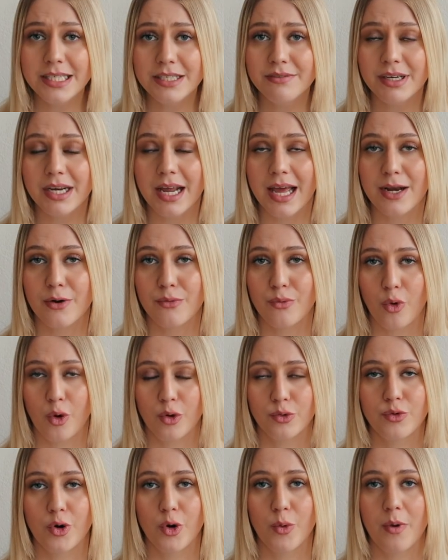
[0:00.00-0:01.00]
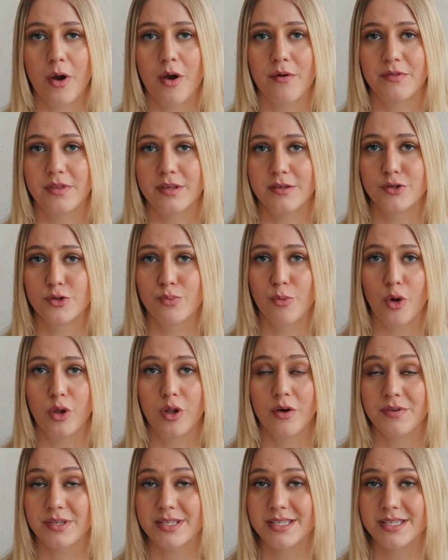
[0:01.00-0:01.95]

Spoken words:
even at a wardrobe of this small of a